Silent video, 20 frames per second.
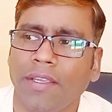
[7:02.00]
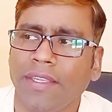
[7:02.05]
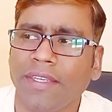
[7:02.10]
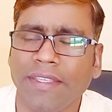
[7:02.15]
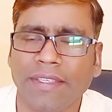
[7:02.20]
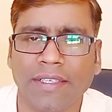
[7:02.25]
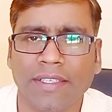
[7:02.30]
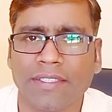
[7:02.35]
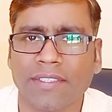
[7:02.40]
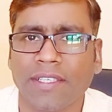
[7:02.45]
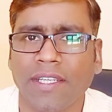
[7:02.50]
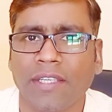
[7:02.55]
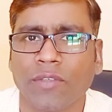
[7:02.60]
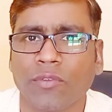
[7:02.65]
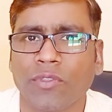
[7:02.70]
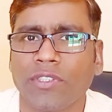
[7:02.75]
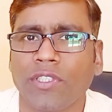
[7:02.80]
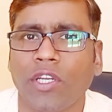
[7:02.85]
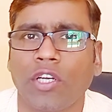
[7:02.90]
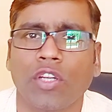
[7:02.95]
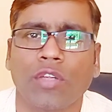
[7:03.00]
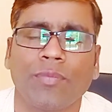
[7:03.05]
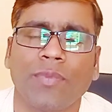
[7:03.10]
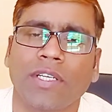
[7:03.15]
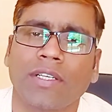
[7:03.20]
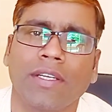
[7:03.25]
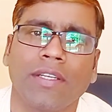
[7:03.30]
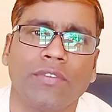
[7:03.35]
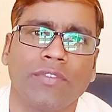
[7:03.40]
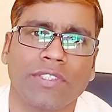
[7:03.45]
in English language, lot of
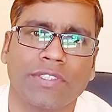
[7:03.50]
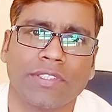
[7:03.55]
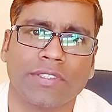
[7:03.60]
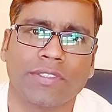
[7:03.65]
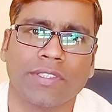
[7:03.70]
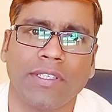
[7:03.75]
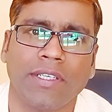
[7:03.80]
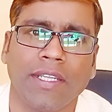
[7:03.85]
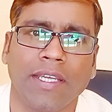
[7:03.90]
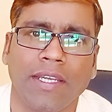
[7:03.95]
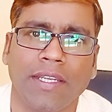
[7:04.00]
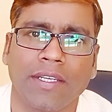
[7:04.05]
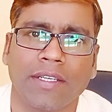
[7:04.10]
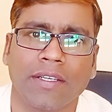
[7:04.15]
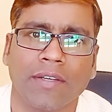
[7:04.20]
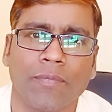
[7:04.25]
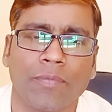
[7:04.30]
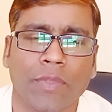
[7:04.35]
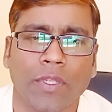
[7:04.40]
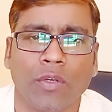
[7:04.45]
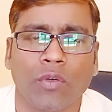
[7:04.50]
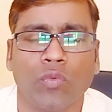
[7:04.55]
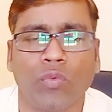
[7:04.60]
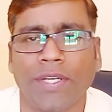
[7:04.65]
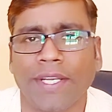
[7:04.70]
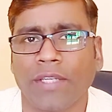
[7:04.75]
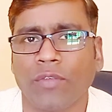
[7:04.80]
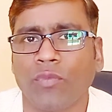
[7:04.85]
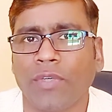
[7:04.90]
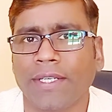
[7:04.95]
the conversation like
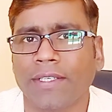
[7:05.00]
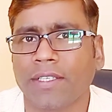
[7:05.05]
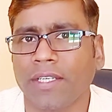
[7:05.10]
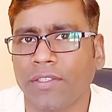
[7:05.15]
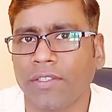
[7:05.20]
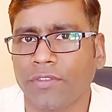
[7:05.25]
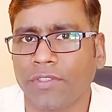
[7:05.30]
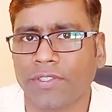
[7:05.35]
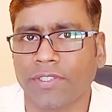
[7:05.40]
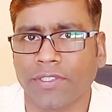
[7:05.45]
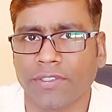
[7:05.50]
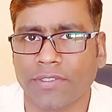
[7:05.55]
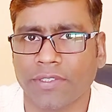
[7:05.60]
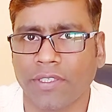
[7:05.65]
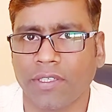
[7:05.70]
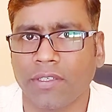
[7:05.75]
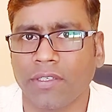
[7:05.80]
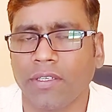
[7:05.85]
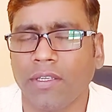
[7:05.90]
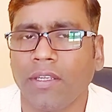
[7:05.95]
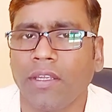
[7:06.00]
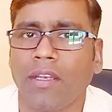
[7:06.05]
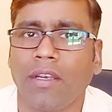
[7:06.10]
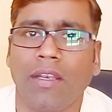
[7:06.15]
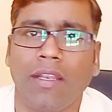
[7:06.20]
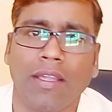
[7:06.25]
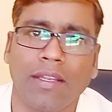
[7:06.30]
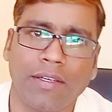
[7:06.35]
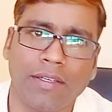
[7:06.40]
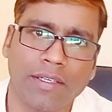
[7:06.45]
one-on-one conversation,
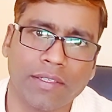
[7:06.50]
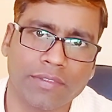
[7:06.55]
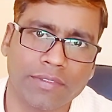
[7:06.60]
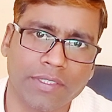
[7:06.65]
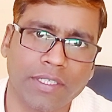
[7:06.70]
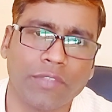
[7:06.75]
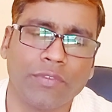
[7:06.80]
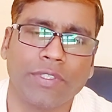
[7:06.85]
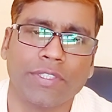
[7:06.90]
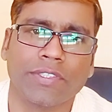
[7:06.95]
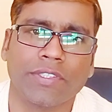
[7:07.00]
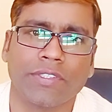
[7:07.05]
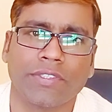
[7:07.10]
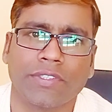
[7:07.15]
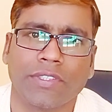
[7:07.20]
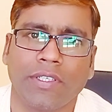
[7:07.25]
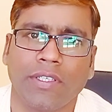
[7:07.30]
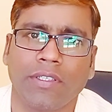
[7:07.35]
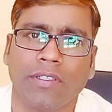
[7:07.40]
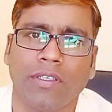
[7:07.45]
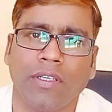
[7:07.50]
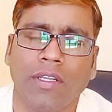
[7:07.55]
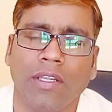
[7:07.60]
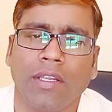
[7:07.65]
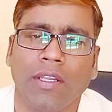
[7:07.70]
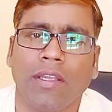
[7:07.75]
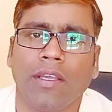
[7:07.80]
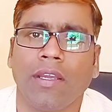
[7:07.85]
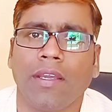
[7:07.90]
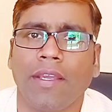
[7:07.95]
learners conversation,
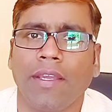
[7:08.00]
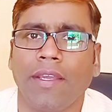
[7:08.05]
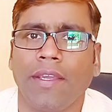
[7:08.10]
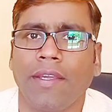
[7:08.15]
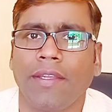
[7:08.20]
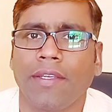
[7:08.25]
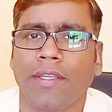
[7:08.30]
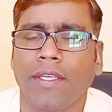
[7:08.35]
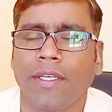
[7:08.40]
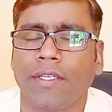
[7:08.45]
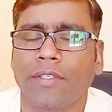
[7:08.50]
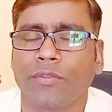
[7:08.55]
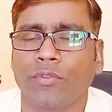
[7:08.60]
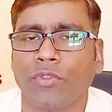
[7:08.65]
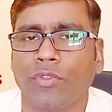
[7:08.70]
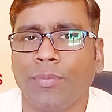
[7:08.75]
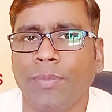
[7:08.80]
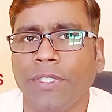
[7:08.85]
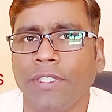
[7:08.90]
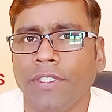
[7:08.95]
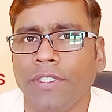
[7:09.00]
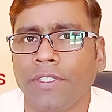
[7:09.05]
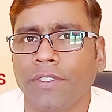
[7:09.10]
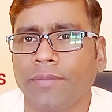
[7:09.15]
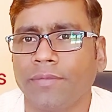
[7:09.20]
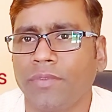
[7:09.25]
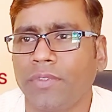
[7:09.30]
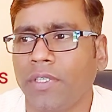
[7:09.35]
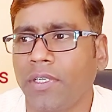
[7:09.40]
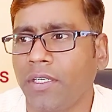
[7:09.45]
and it could
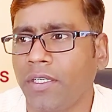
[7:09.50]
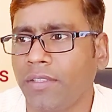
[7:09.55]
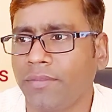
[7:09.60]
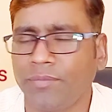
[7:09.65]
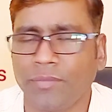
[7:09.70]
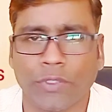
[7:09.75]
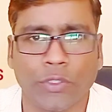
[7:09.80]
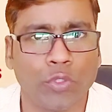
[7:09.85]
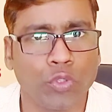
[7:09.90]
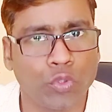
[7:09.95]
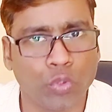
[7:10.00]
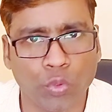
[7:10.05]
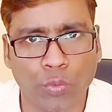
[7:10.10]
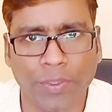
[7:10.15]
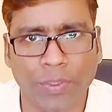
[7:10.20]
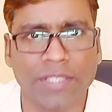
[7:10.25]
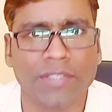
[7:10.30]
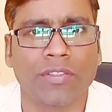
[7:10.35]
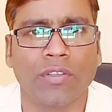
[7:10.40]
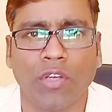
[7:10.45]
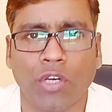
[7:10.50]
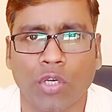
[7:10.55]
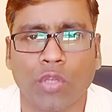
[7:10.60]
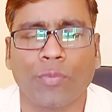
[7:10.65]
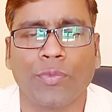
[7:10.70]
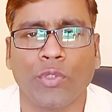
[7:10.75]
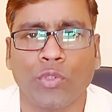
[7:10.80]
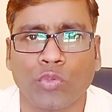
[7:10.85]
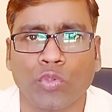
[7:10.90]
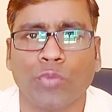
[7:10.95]
be the YouTubers. Lot
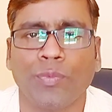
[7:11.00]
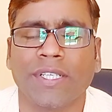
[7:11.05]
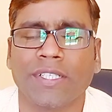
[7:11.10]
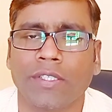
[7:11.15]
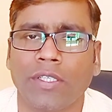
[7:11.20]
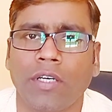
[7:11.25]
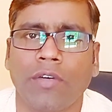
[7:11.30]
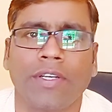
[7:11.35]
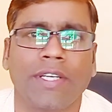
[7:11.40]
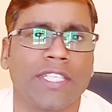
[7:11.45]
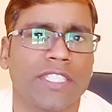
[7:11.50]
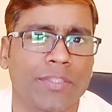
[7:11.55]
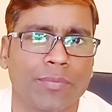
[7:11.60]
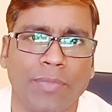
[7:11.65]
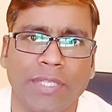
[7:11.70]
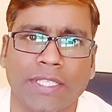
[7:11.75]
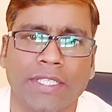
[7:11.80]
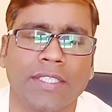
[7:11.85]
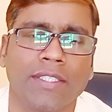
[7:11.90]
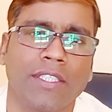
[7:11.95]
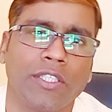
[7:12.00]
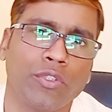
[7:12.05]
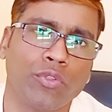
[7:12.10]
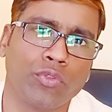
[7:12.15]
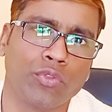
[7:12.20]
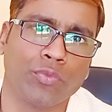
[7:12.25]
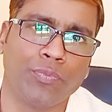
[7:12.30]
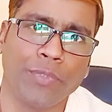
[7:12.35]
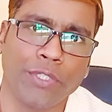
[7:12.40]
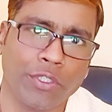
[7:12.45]
of YouTubers nowadays making the
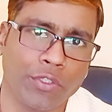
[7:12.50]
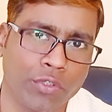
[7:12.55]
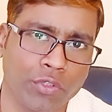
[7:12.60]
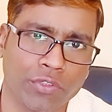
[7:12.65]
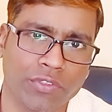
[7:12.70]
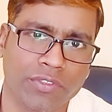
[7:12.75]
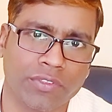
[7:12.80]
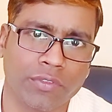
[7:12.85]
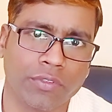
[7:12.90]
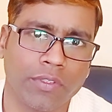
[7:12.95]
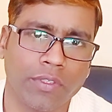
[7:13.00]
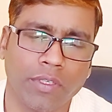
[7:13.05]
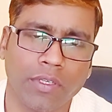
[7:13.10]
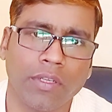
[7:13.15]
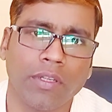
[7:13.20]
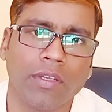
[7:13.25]
YouTube videos